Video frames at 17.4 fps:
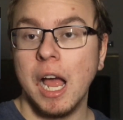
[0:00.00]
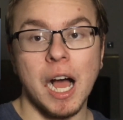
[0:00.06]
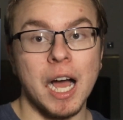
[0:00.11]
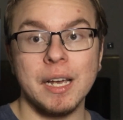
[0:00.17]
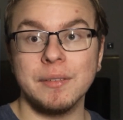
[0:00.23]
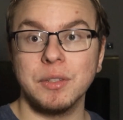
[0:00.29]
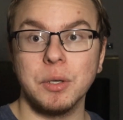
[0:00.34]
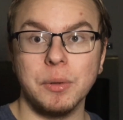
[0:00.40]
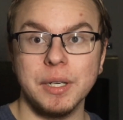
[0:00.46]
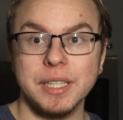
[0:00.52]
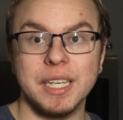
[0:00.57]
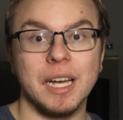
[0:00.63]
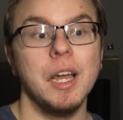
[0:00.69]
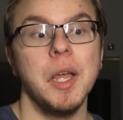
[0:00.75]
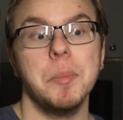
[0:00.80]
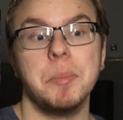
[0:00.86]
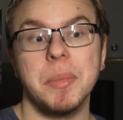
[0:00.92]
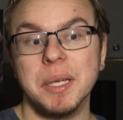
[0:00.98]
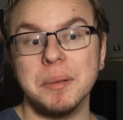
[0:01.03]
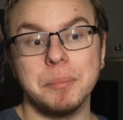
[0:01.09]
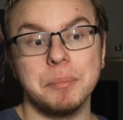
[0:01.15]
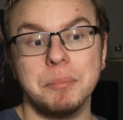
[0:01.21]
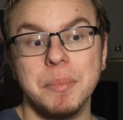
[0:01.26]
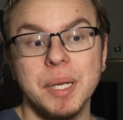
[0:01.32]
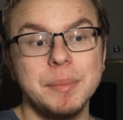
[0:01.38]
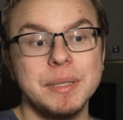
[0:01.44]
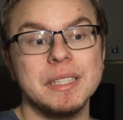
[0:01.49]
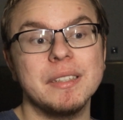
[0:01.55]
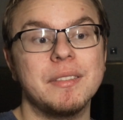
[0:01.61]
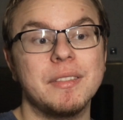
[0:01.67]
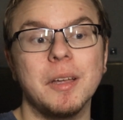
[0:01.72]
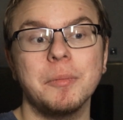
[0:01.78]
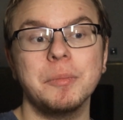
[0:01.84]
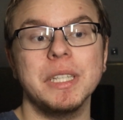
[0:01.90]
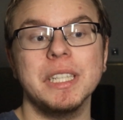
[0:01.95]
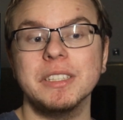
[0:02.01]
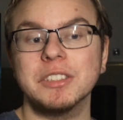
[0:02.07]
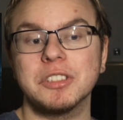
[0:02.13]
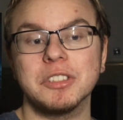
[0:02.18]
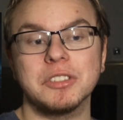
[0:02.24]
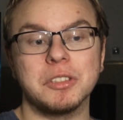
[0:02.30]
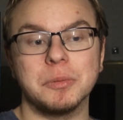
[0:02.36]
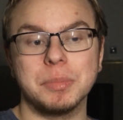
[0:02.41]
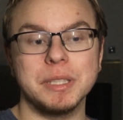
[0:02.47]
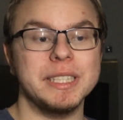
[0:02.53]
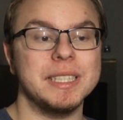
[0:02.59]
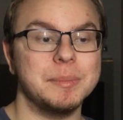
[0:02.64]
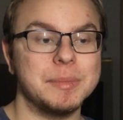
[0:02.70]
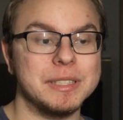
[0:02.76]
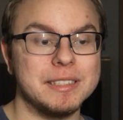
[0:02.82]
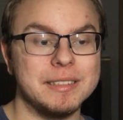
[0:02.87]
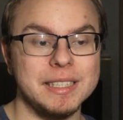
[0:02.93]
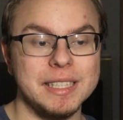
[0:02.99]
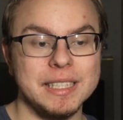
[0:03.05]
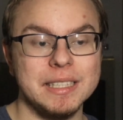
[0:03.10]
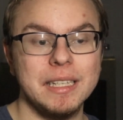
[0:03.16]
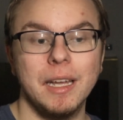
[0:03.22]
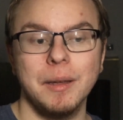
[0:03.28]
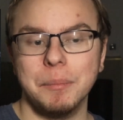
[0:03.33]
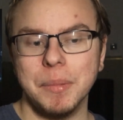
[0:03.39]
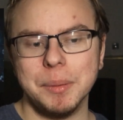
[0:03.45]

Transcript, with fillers: I have no idea. Maybe maybe this thumbnail is just completely misleading.